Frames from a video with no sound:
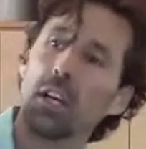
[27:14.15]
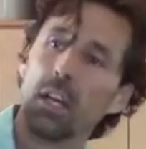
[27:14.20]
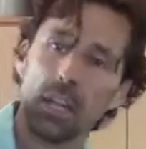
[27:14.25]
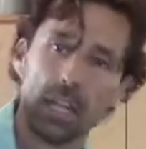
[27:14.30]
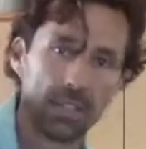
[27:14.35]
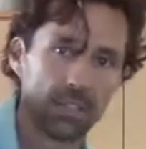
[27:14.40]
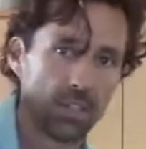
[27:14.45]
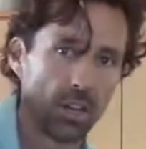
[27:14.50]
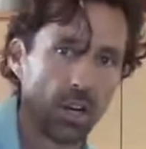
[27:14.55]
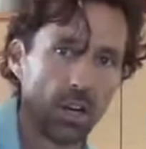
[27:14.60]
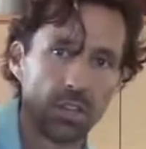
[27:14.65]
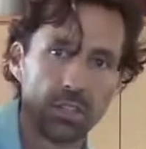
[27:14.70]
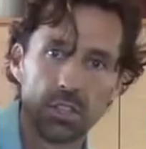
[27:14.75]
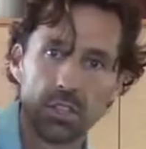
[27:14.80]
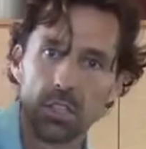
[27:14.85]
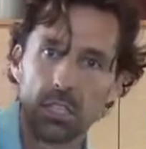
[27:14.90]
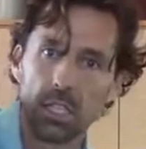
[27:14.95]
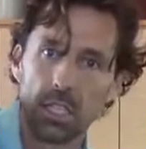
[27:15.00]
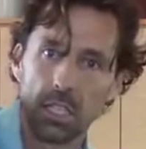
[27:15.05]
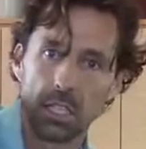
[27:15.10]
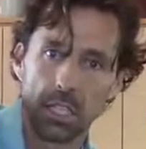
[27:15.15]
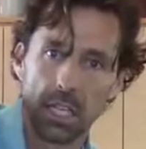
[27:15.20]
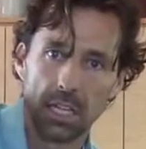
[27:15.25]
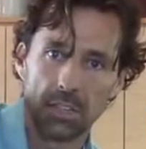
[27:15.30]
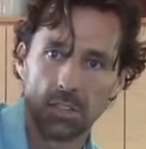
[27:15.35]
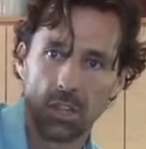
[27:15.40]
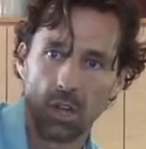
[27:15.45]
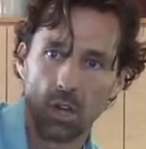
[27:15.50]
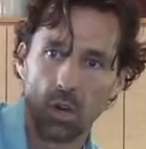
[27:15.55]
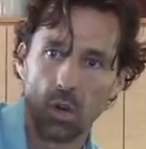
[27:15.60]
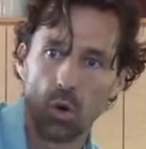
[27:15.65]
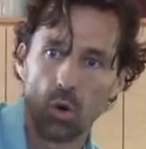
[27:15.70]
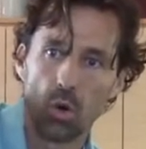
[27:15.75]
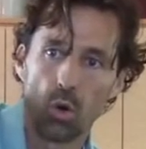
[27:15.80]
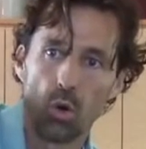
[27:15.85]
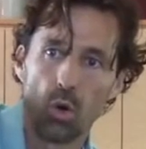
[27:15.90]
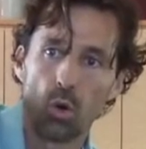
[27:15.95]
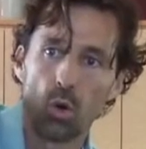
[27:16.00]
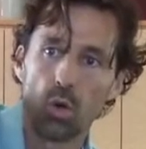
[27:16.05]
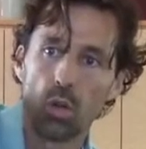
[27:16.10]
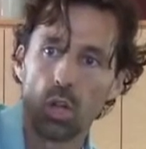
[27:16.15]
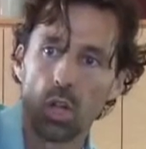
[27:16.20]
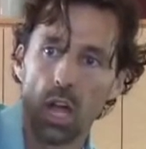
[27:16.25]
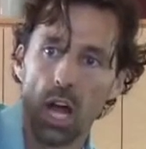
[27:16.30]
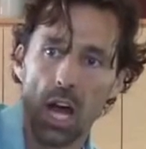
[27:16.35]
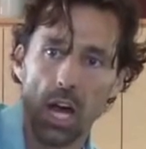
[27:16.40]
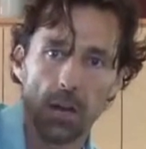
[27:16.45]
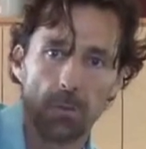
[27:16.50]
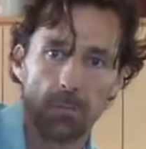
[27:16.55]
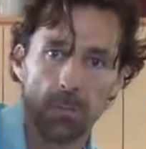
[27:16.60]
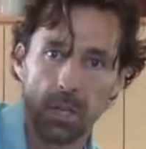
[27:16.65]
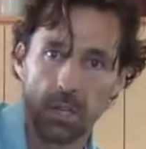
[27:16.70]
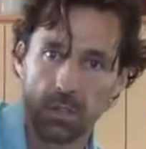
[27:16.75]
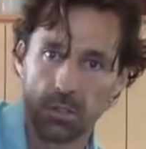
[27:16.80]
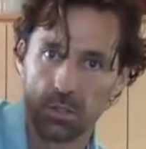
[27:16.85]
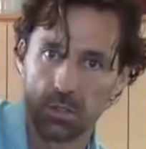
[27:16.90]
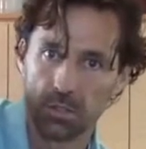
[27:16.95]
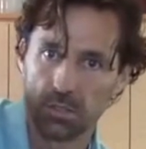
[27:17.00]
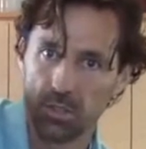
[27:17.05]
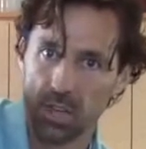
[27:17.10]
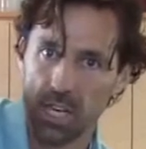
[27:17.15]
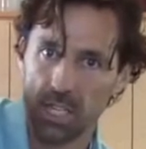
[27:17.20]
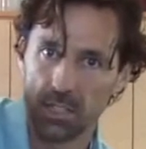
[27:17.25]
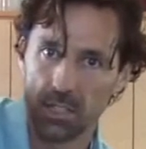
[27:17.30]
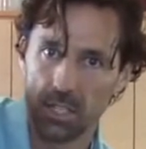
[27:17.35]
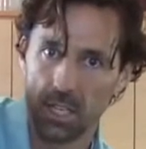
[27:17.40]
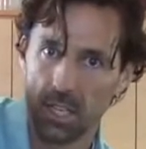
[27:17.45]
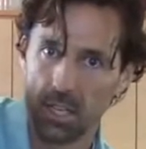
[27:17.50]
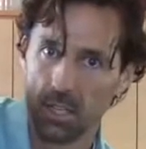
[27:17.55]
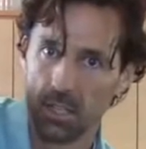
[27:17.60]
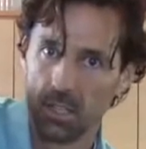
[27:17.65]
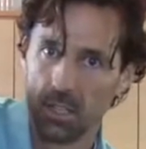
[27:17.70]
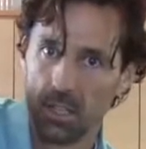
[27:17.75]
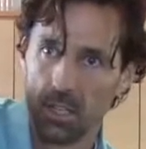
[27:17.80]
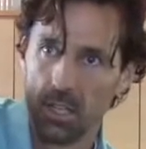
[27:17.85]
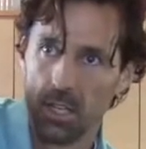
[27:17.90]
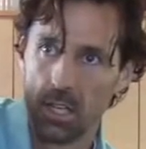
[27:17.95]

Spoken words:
That's all you need. That's a whole lot of minerals right there.